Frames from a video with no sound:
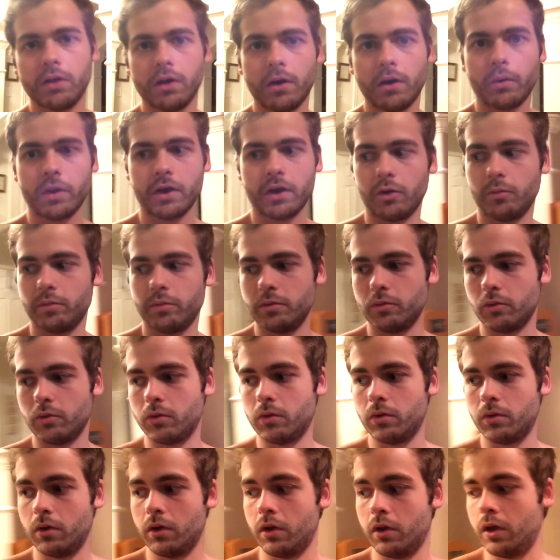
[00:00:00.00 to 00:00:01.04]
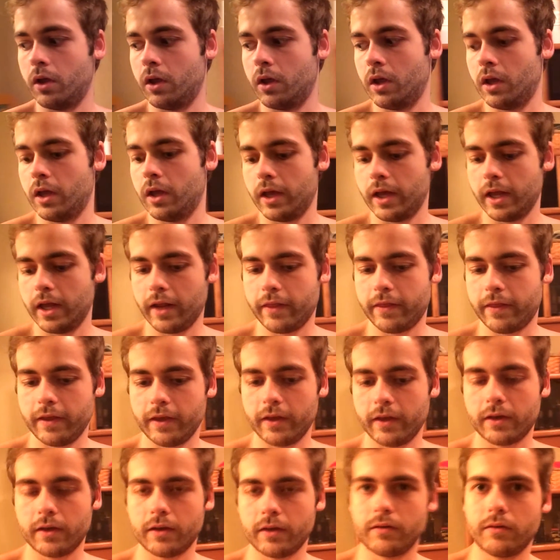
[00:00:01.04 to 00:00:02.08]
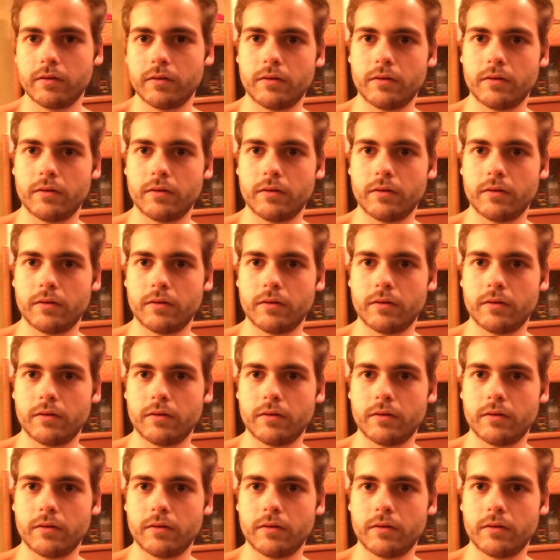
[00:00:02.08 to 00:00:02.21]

I want to help people, and I think